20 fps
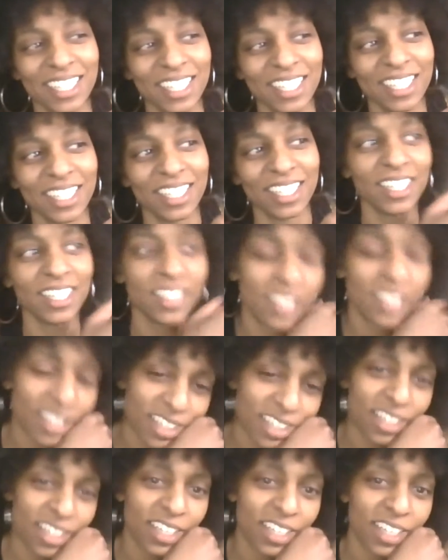Yeah.
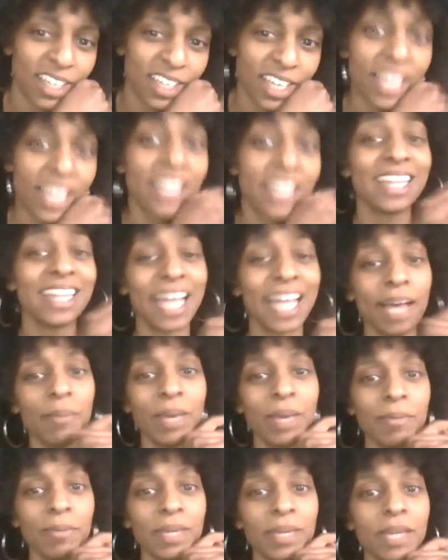Eh. That
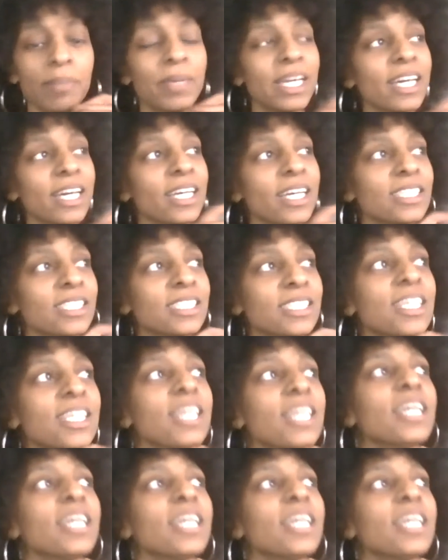made me because